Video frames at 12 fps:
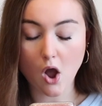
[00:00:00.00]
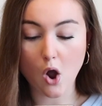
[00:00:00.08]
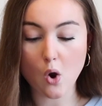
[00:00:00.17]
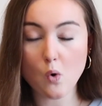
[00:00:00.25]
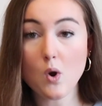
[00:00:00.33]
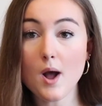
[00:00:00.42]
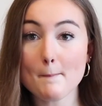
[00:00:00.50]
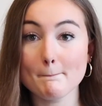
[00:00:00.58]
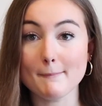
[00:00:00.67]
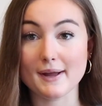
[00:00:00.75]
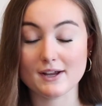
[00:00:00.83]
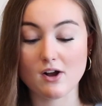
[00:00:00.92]
Oh
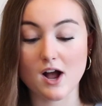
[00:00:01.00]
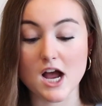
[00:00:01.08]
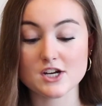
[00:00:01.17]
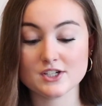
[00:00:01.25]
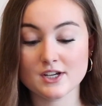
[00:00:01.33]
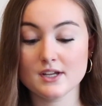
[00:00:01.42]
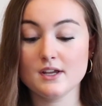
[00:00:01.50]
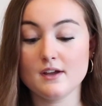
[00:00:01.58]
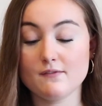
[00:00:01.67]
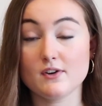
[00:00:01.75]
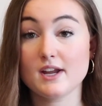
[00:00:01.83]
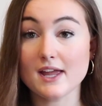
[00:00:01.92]
my gosh.
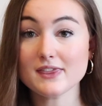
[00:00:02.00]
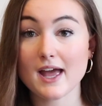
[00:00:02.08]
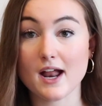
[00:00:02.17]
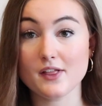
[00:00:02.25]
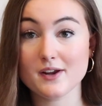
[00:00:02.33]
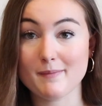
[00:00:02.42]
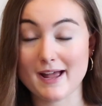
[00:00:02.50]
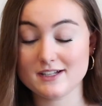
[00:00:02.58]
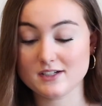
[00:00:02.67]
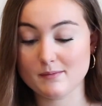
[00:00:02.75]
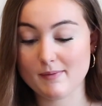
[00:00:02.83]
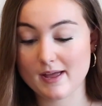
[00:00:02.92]
Forget that other
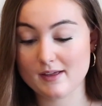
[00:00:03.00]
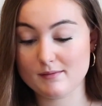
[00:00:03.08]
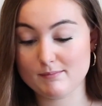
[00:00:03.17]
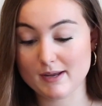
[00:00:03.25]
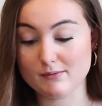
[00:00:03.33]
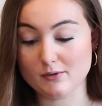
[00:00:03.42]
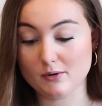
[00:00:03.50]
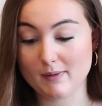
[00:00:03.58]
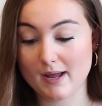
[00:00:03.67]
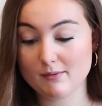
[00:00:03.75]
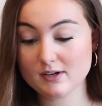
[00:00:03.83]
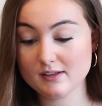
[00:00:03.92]
master bedroom.
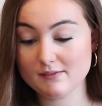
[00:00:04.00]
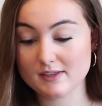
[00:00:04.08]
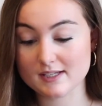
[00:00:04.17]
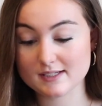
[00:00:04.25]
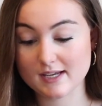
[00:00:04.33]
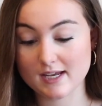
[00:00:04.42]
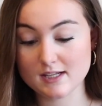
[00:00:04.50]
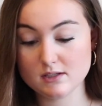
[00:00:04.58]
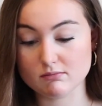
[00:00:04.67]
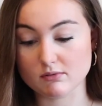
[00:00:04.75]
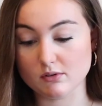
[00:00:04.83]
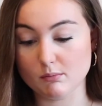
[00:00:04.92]
I want to live in this
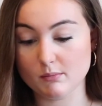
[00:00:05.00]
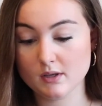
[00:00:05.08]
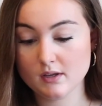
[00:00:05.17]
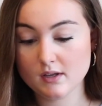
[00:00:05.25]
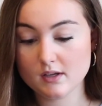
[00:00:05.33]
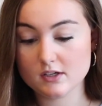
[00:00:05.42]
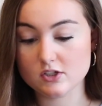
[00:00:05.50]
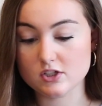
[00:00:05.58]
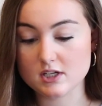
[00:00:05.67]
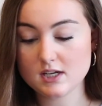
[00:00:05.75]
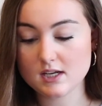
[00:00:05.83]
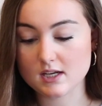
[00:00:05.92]
kid's room.
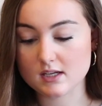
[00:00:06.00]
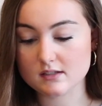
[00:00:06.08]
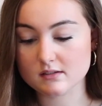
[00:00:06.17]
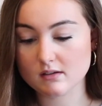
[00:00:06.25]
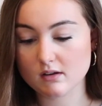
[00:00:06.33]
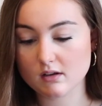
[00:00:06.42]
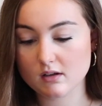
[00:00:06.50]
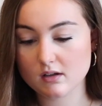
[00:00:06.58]
Jeez.